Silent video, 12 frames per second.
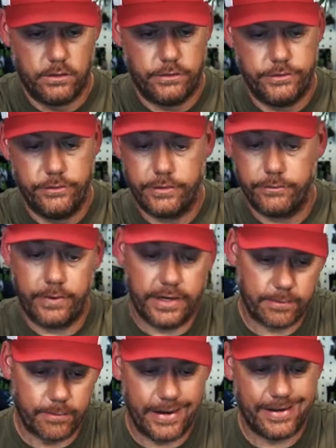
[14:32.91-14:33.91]
You can
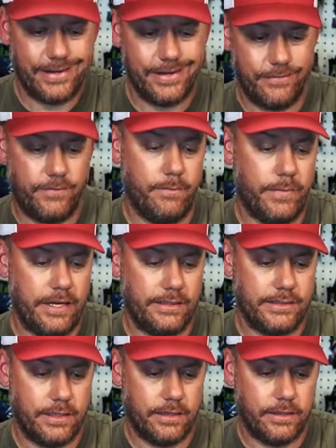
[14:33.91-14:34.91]
rig many different baits
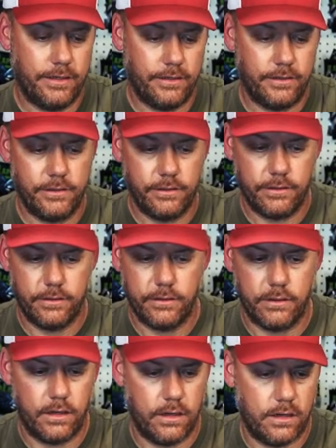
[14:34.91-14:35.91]
on here.
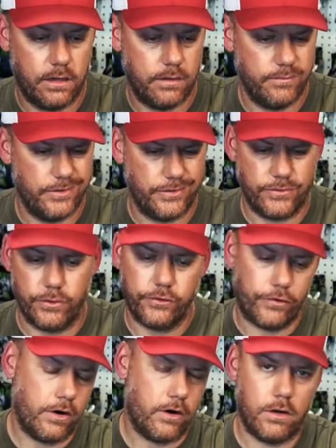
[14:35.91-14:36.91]
You can throw
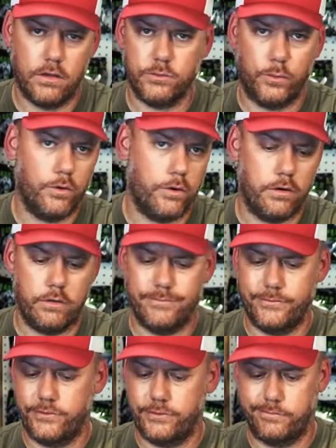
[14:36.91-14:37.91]
craws,
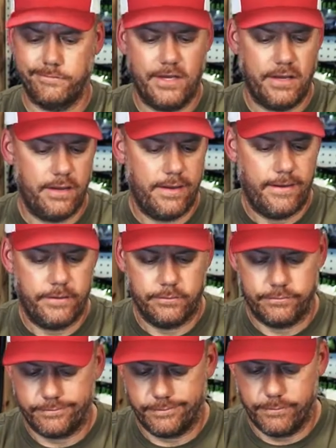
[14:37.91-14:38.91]
worms,
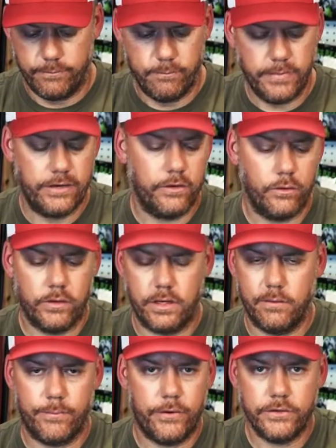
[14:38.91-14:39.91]
minnow
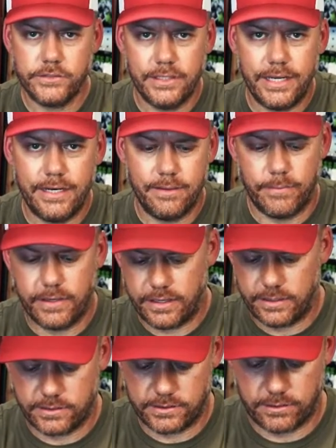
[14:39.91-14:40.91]
impersonating
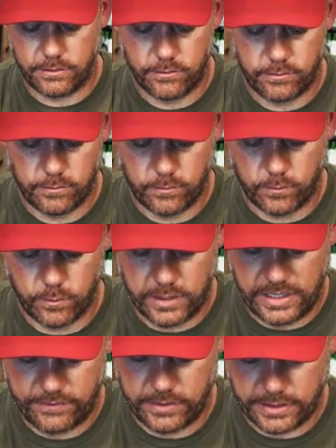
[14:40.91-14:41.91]
baits,
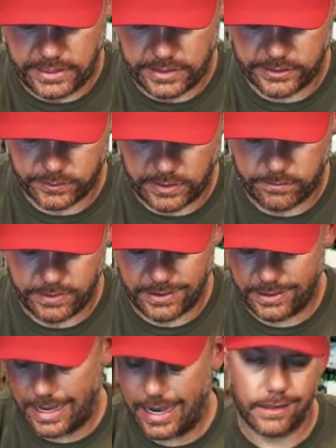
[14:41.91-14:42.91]
whatever the case may
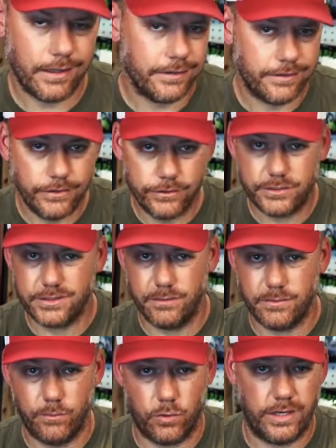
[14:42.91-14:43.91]
be. I like to use
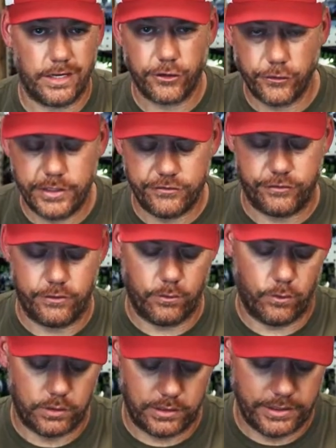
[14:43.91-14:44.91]
something more like a creature
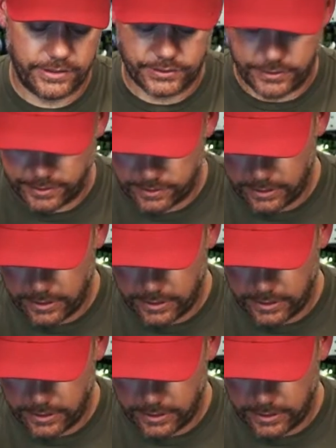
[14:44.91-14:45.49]
or a lizard.